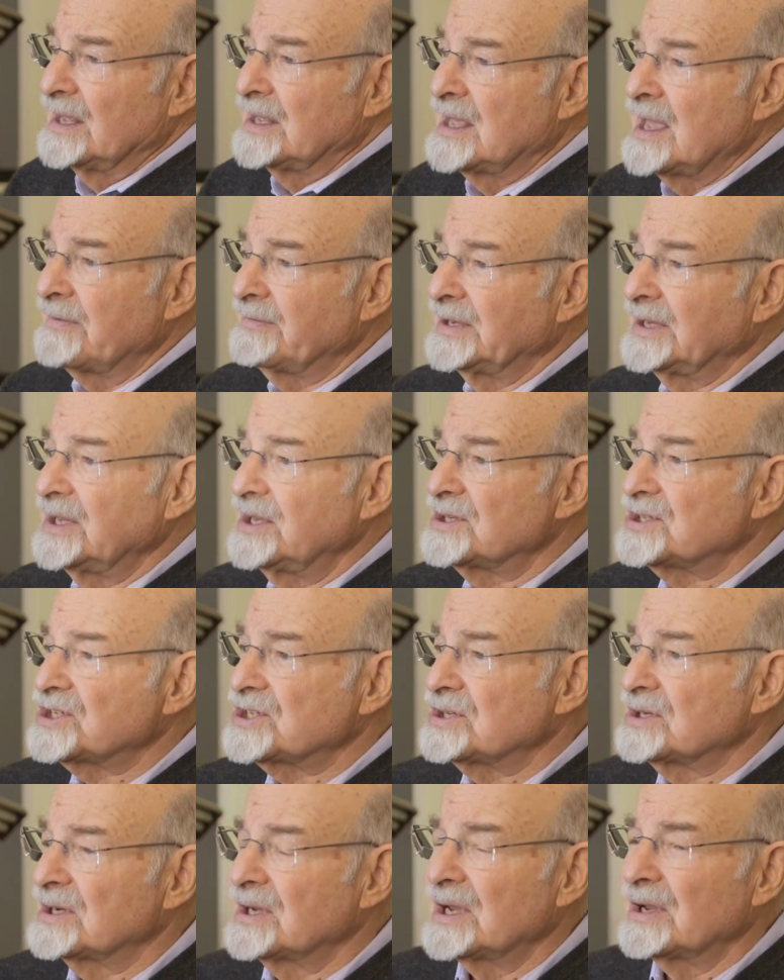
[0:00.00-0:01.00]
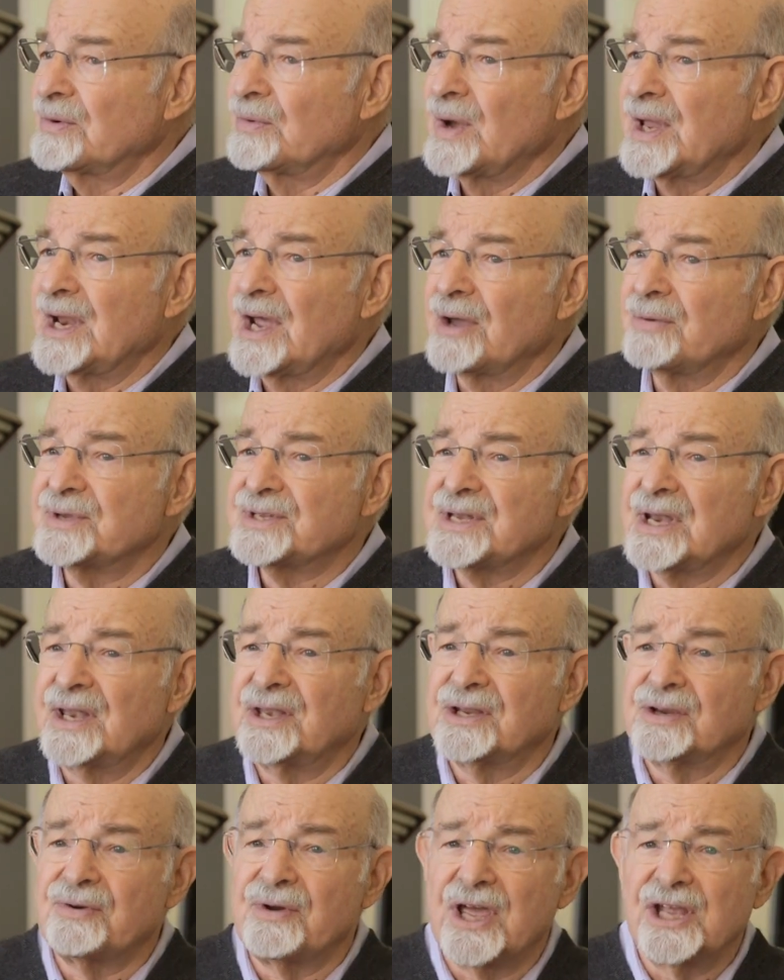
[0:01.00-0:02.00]
Kevin Lynch, when I was an
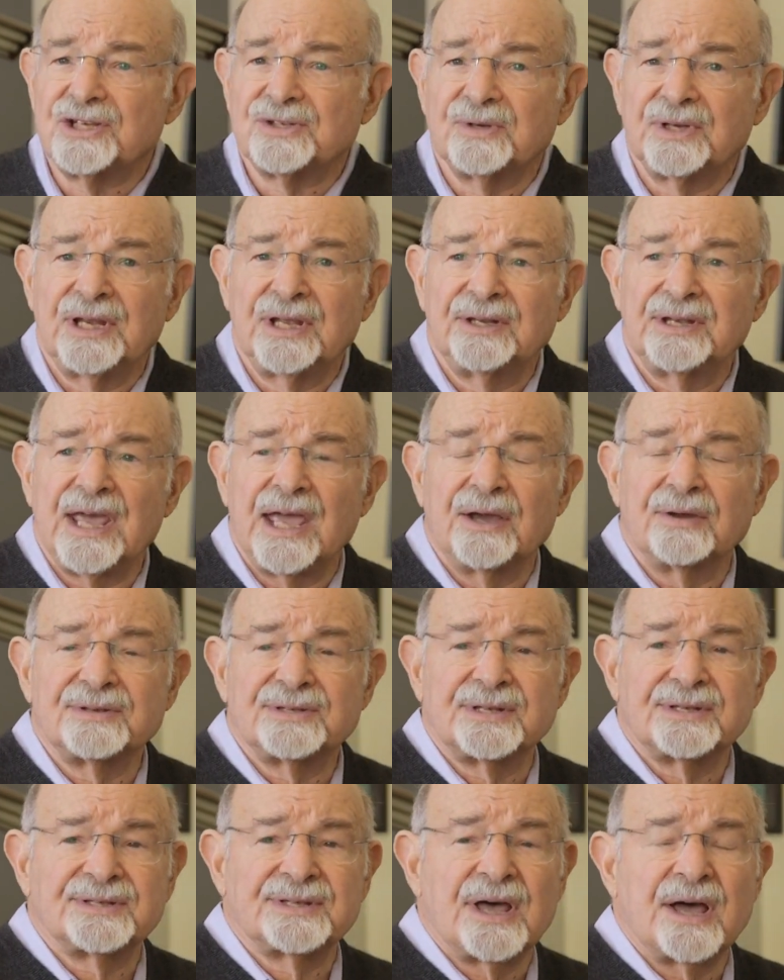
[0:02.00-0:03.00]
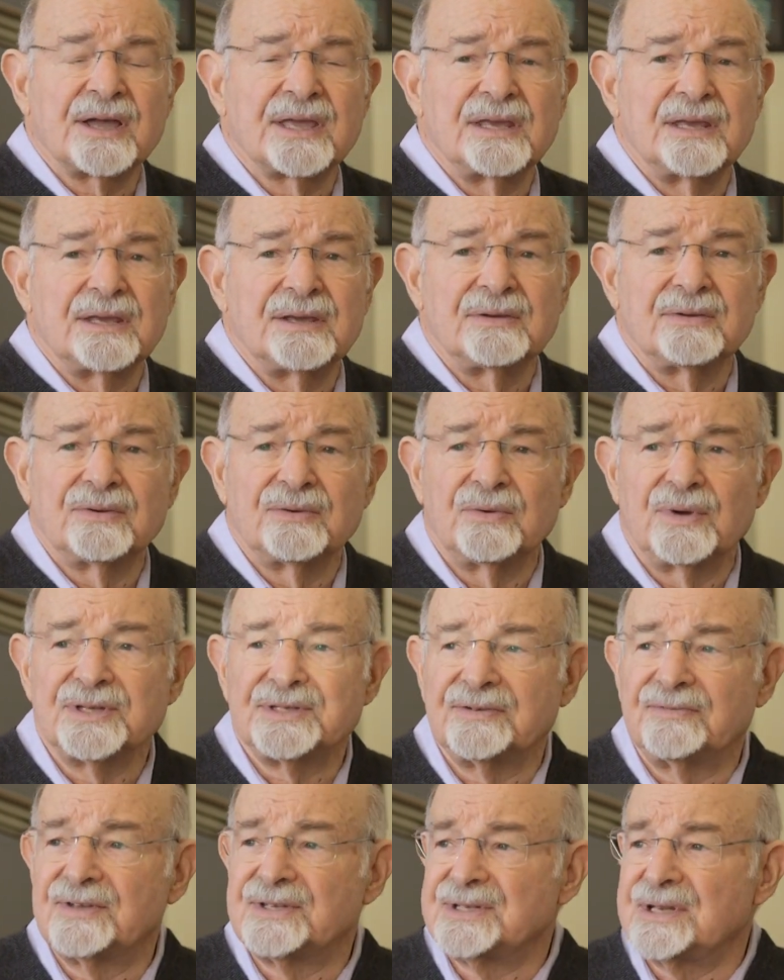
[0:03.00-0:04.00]
undergraduate, Hideo Sasaki
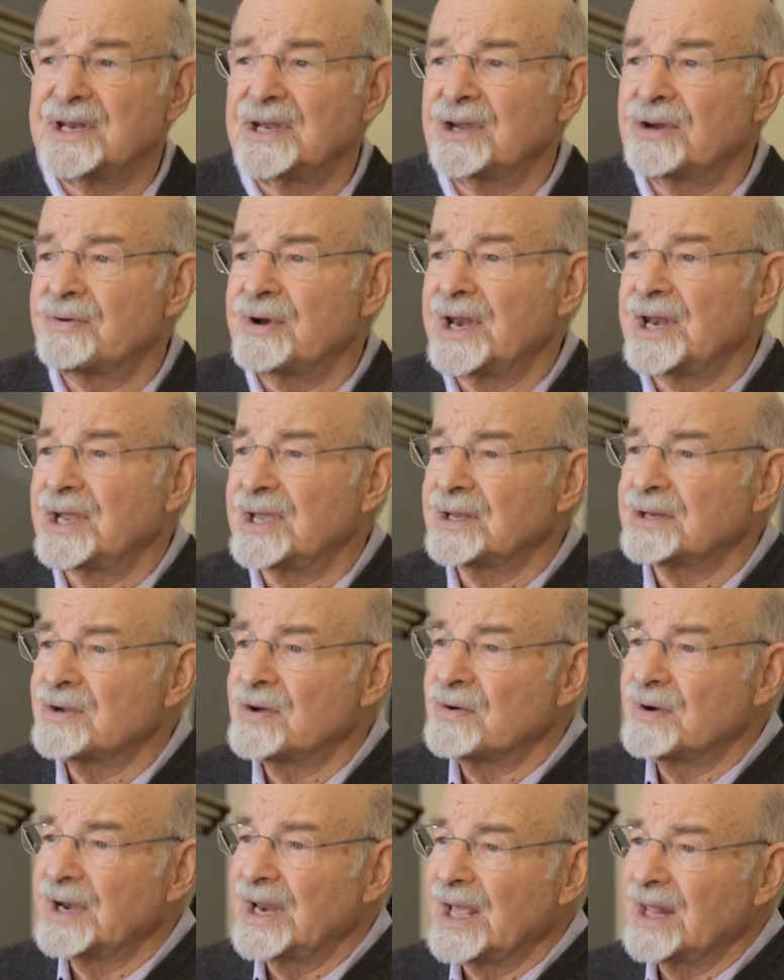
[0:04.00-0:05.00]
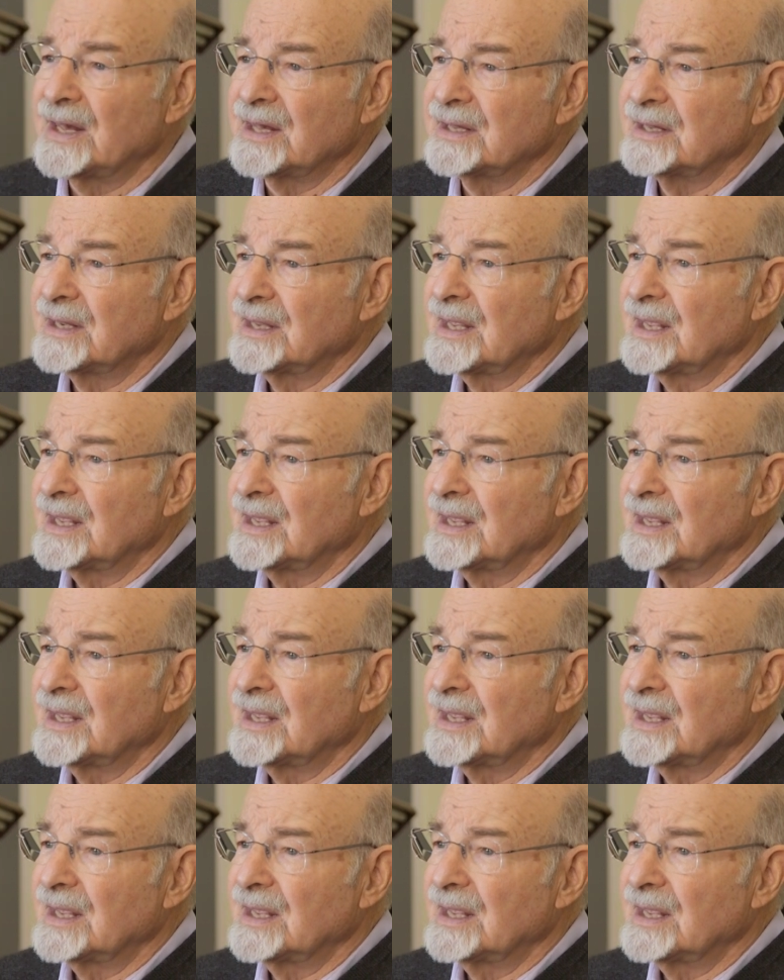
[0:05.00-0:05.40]
was a visiting critic at Cornell,